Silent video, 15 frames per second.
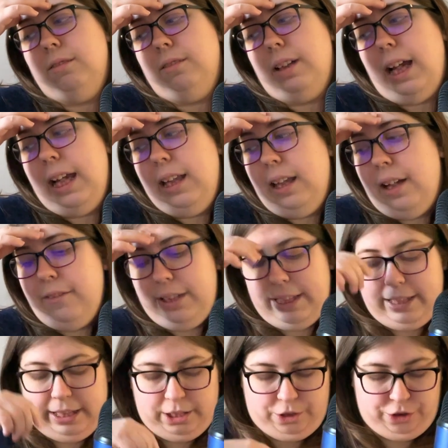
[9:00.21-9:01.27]
I love
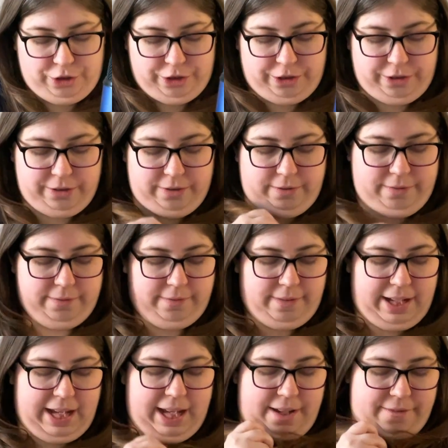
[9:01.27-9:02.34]
Stitch.
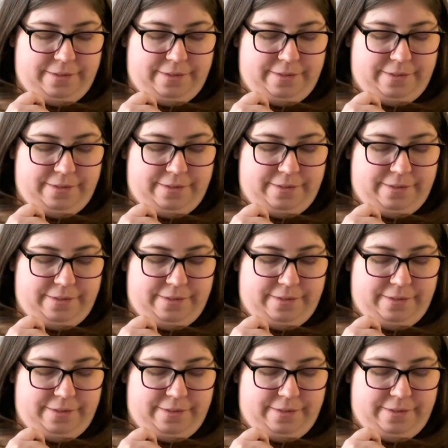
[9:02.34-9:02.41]
I have